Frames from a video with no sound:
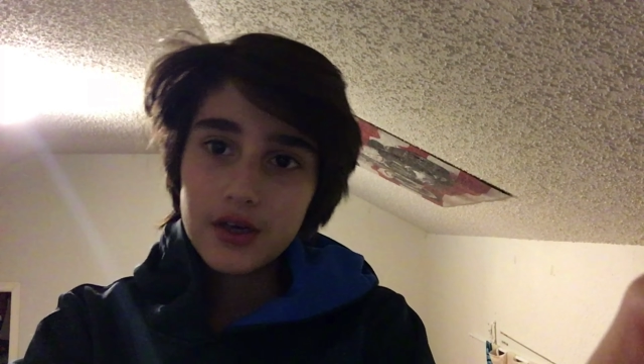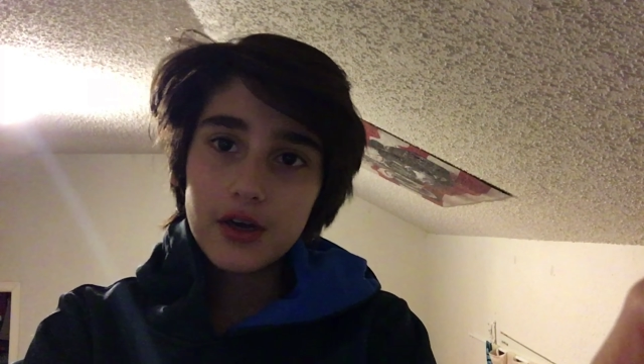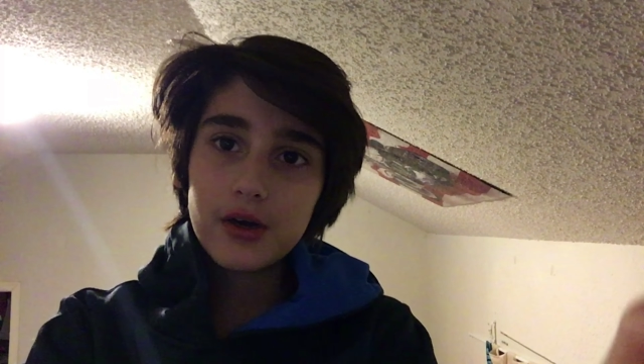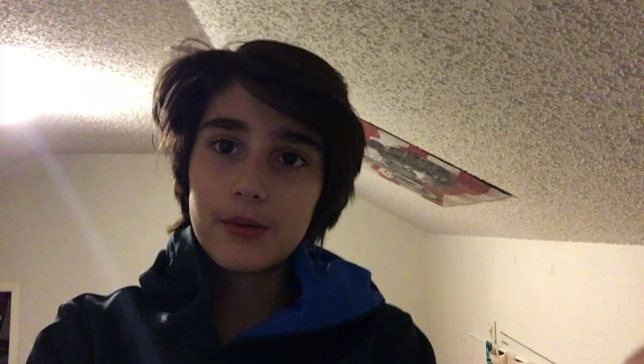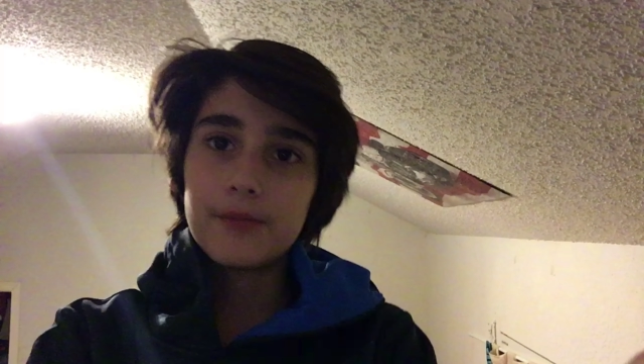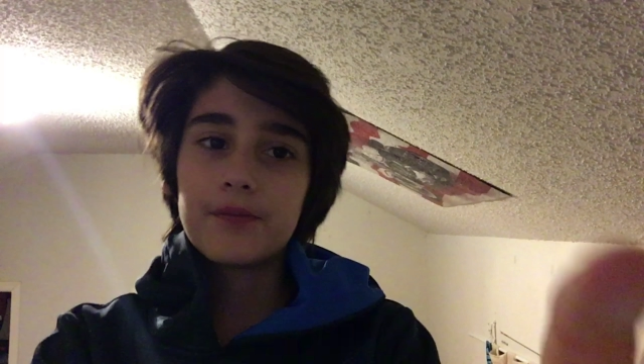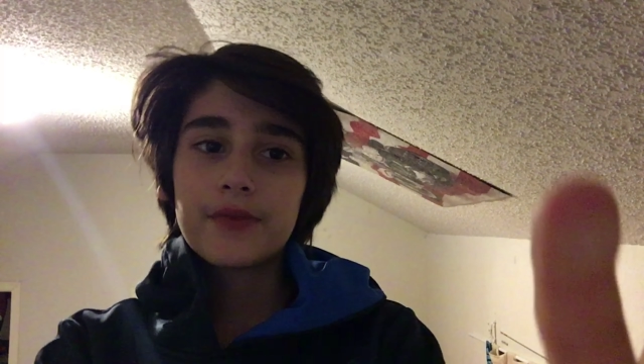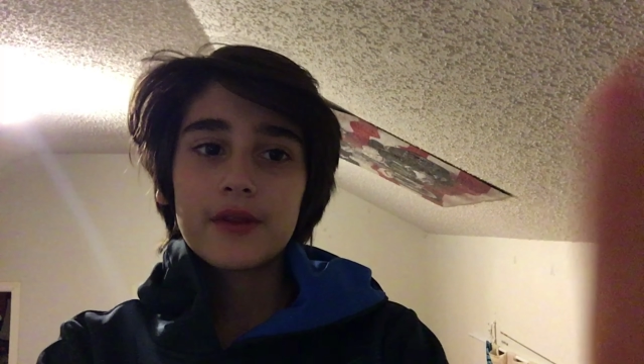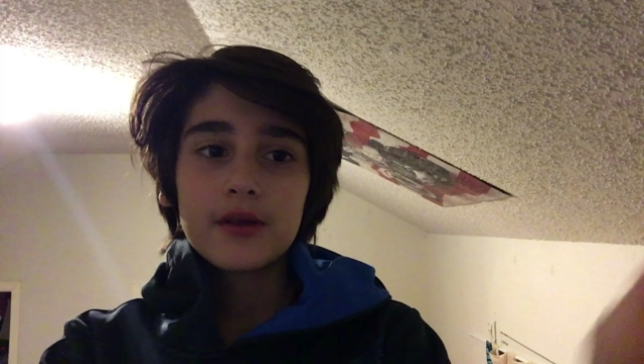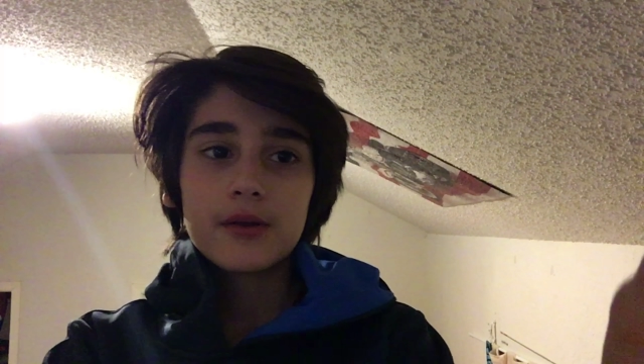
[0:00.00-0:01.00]
Um,
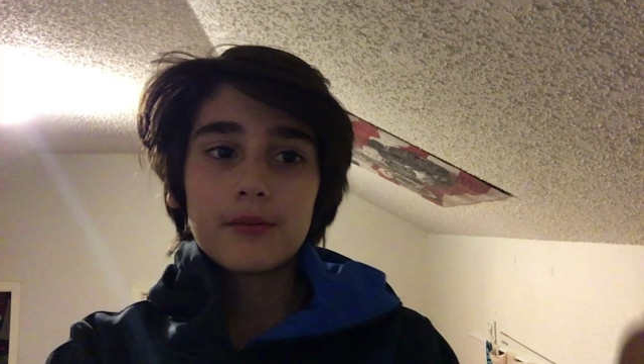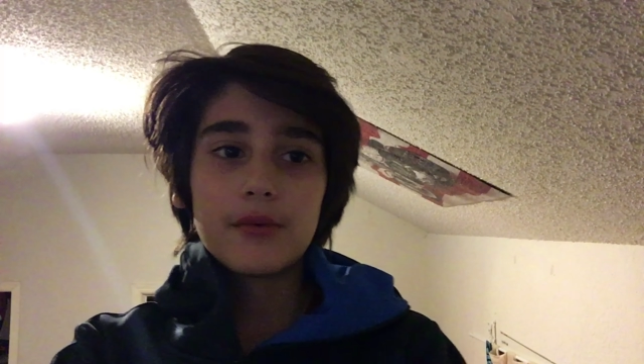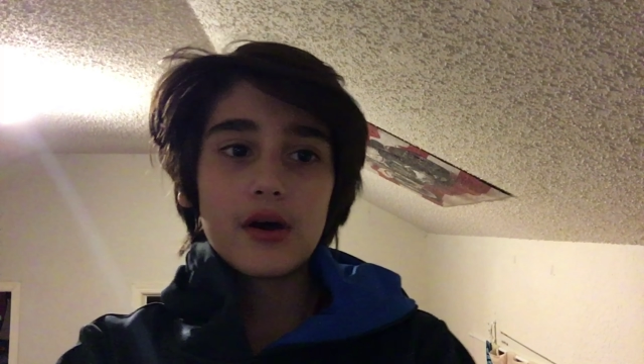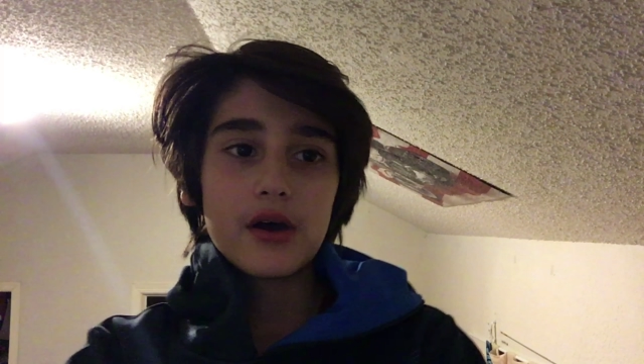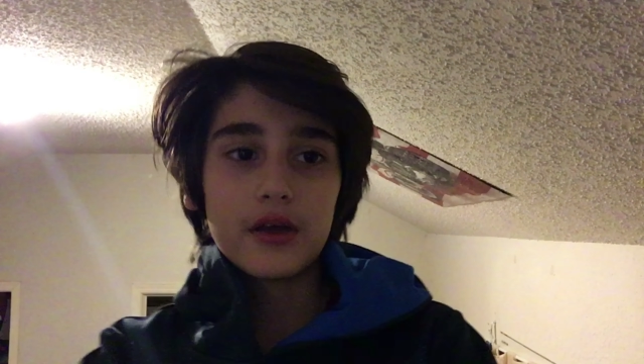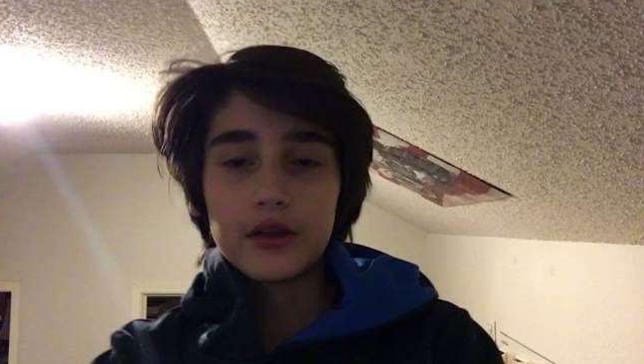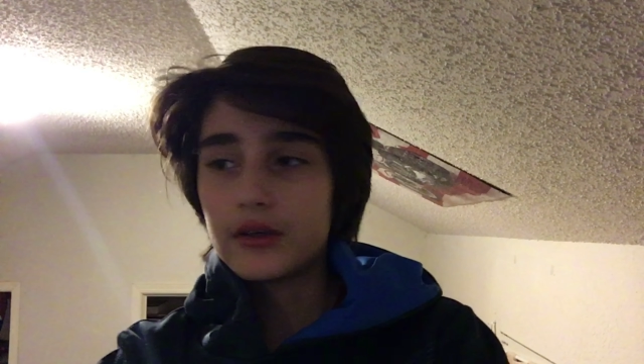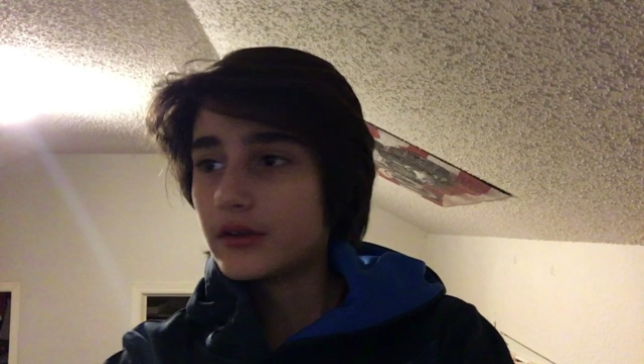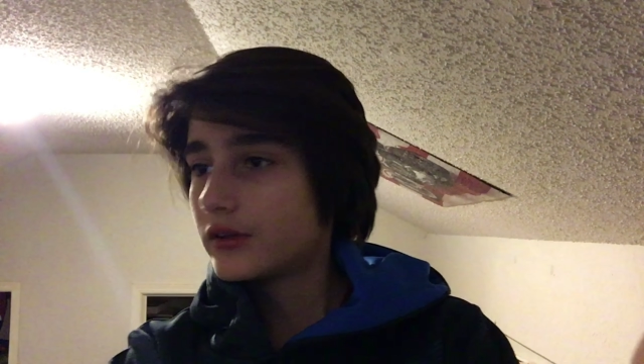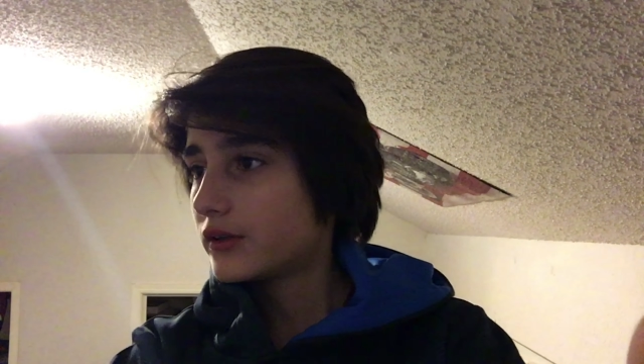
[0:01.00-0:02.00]
but,
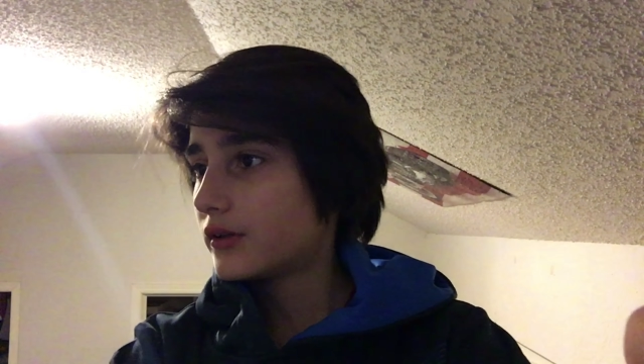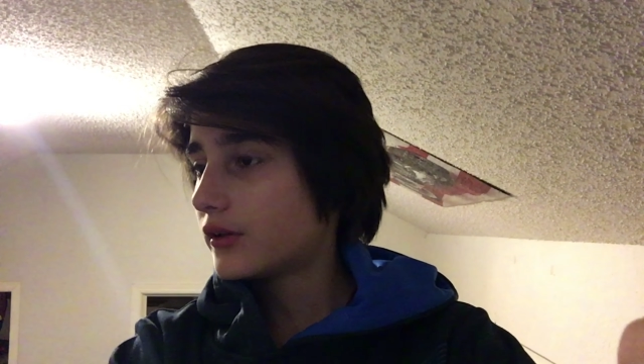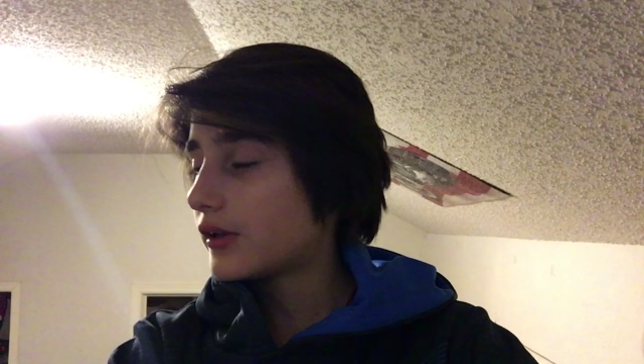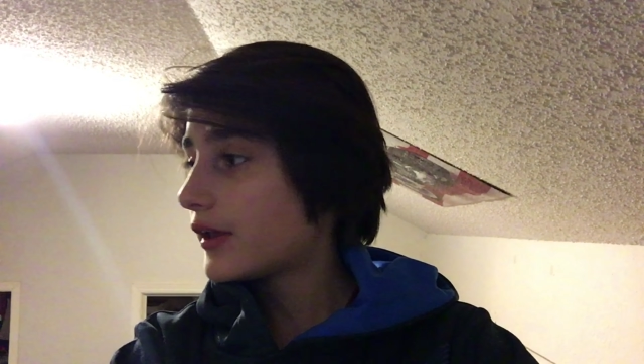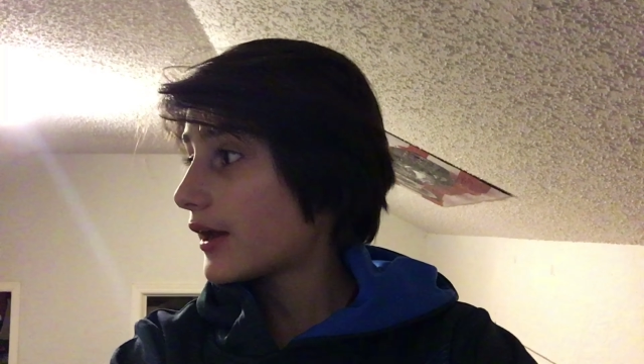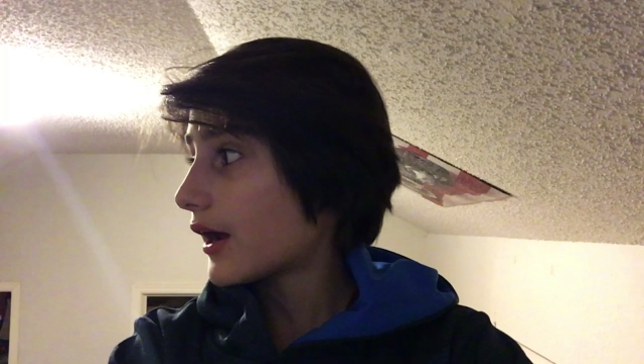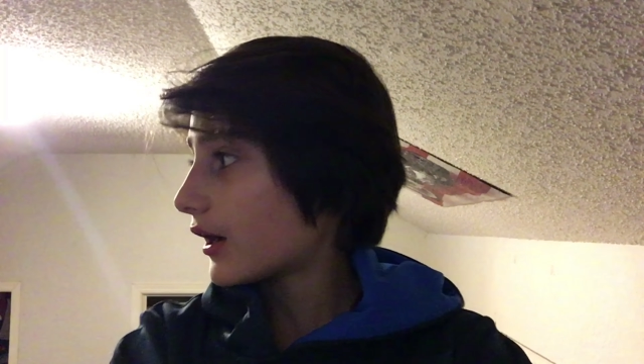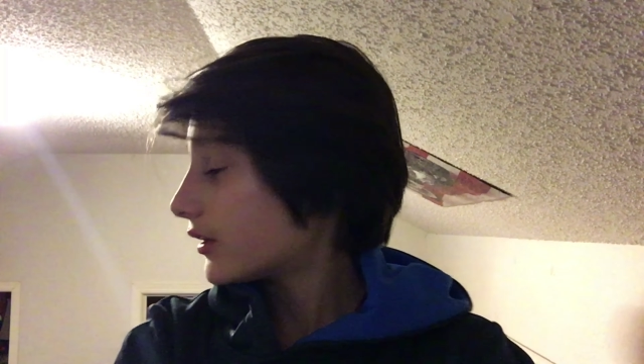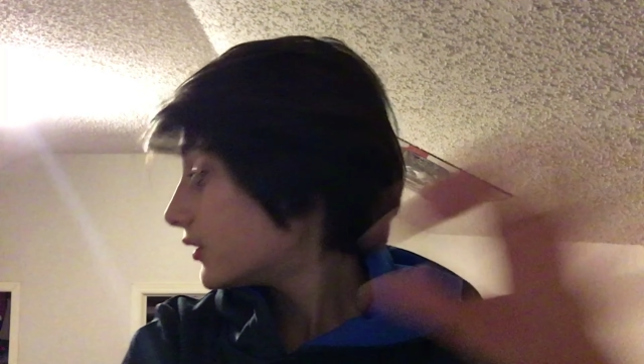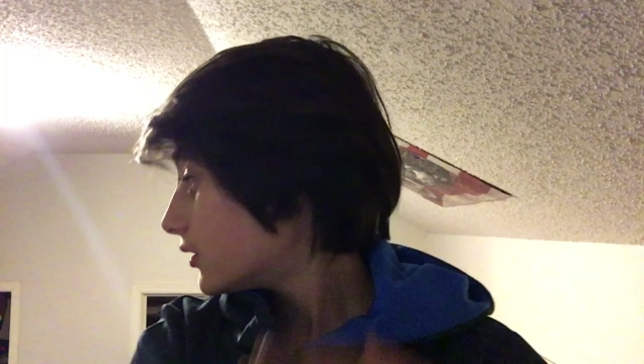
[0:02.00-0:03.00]
yeah.